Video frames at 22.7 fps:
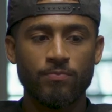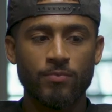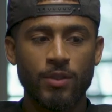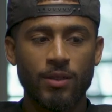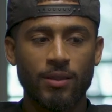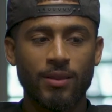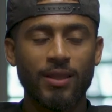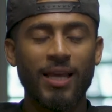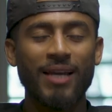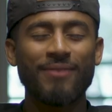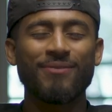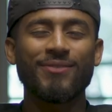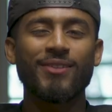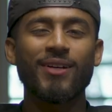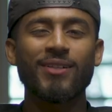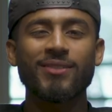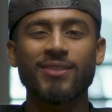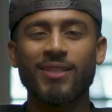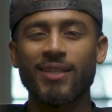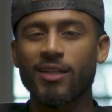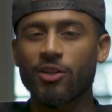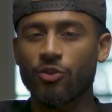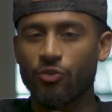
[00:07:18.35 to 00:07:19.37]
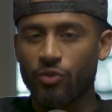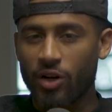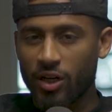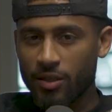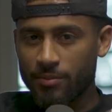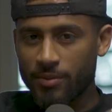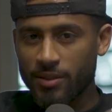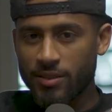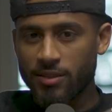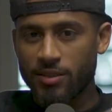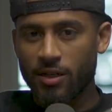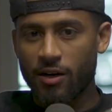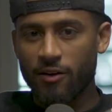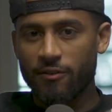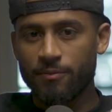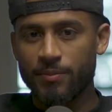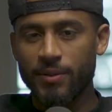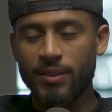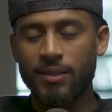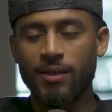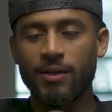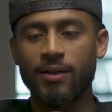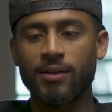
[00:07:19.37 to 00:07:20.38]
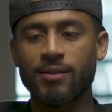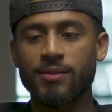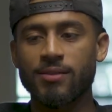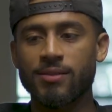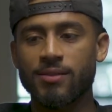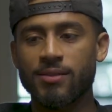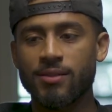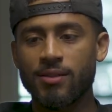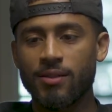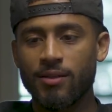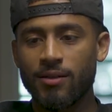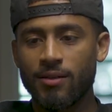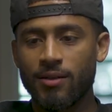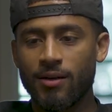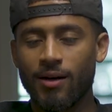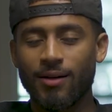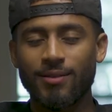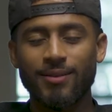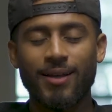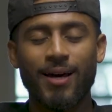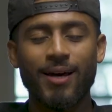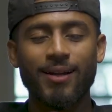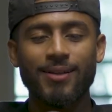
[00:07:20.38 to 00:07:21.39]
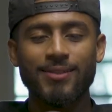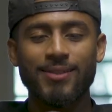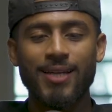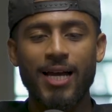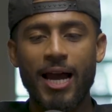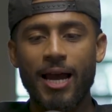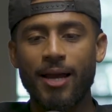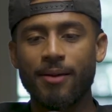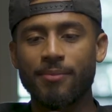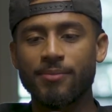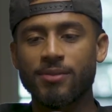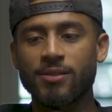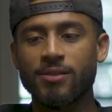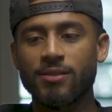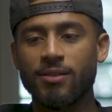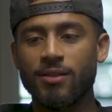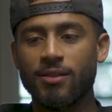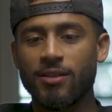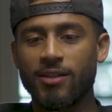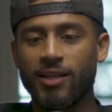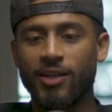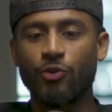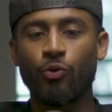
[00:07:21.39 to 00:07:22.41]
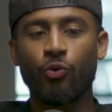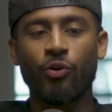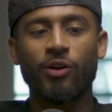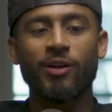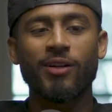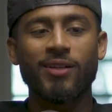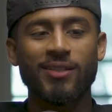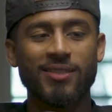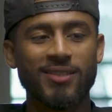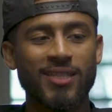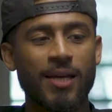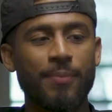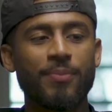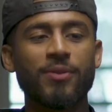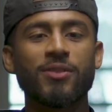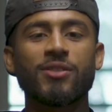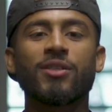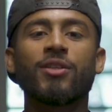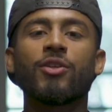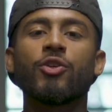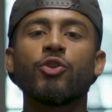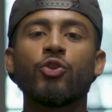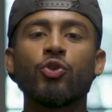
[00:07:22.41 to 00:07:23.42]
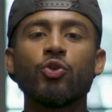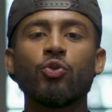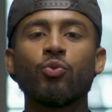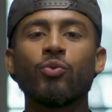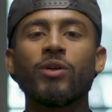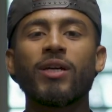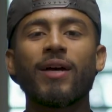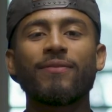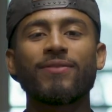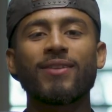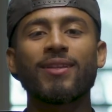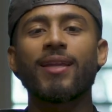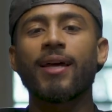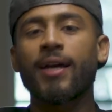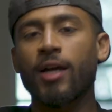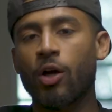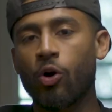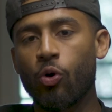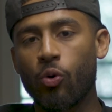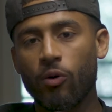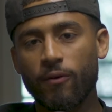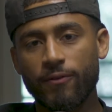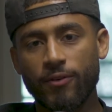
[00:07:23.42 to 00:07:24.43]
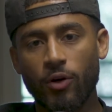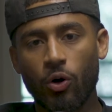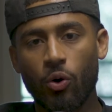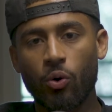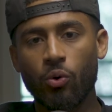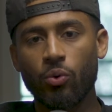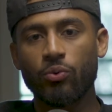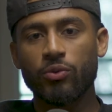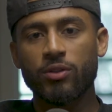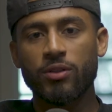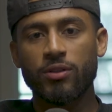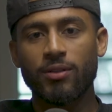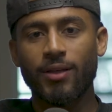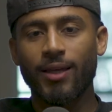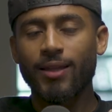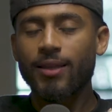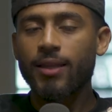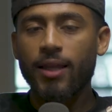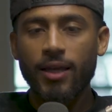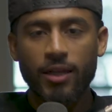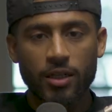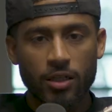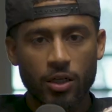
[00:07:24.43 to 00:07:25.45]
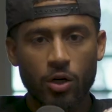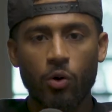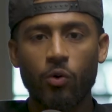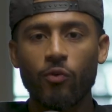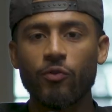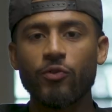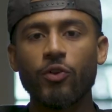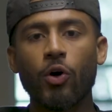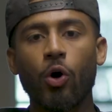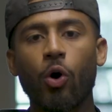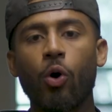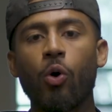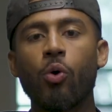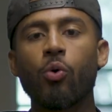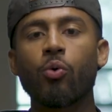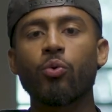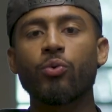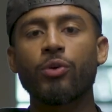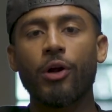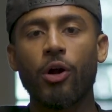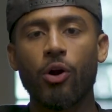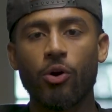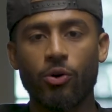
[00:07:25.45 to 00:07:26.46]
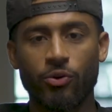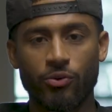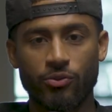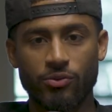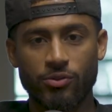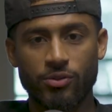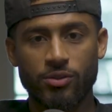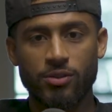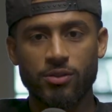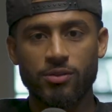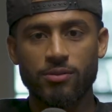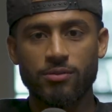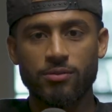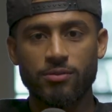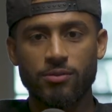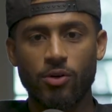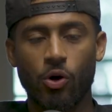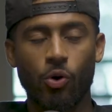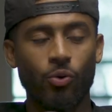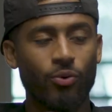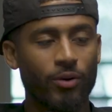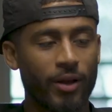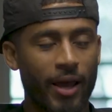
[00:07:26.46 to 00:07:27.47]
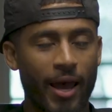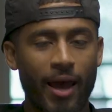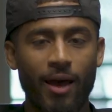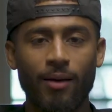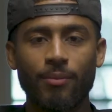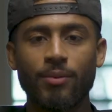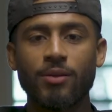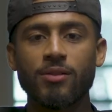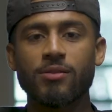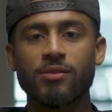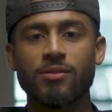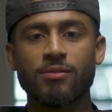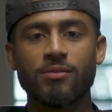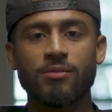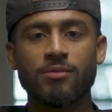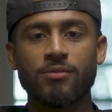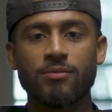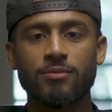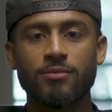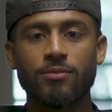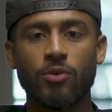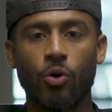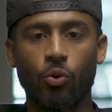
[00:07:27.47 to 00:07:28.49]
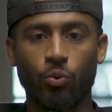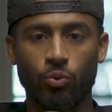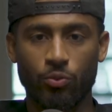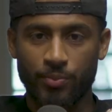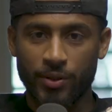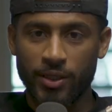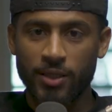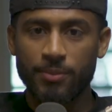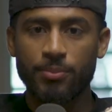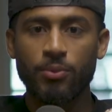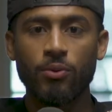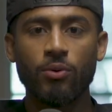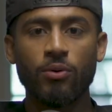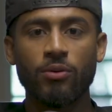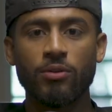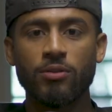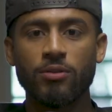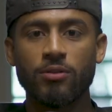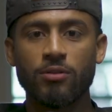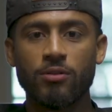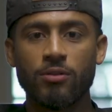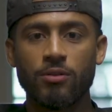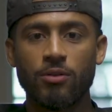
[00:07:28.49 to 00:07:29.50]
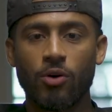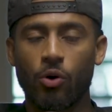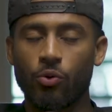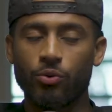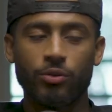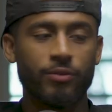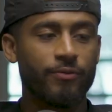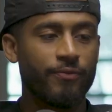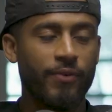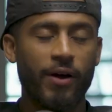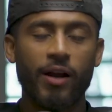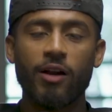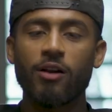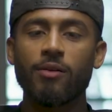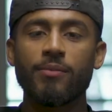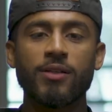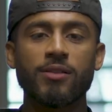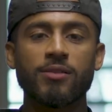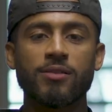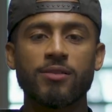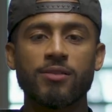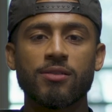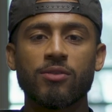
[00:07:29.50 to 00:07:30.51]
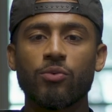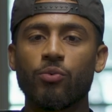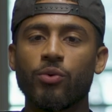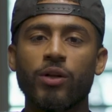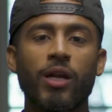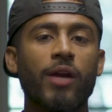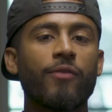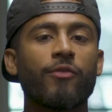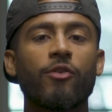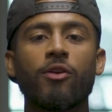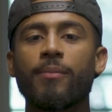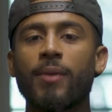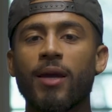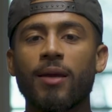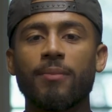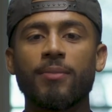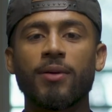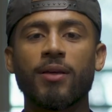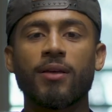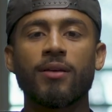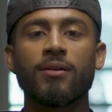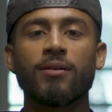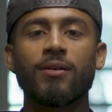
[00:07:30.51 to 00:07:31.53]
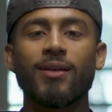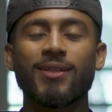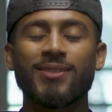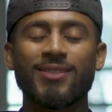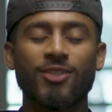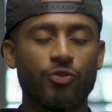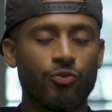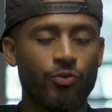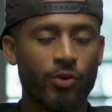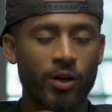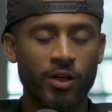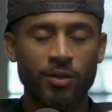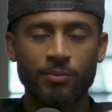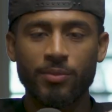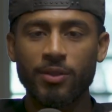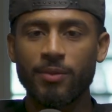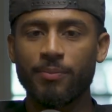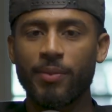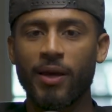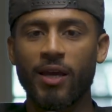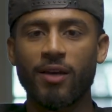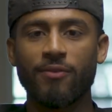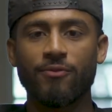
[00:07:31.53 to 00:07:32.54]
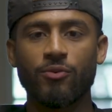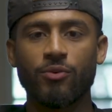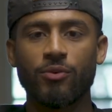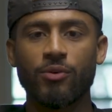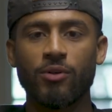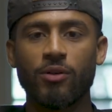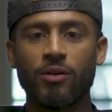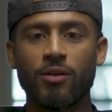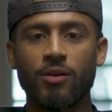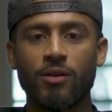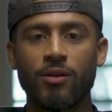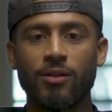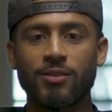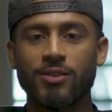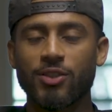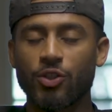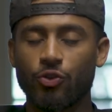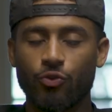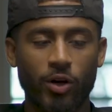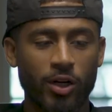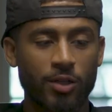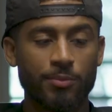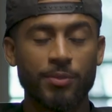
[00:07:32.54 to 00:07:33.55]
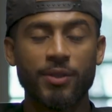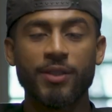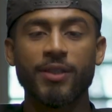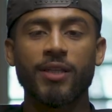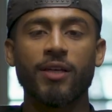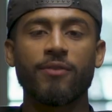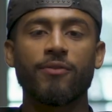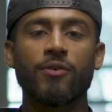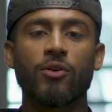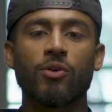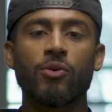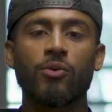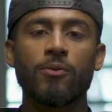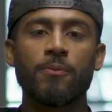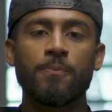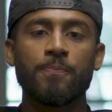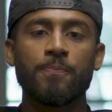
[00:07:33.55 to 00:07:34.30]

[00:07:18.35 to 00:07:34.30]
life does get incredibly tough, because a lot of times in order to step into the new, we have to let go of the old, and letting go of the old hurts. Old habits, old people, old environments, whatever it may be. It's incredibly painful. It's incredibly difficult.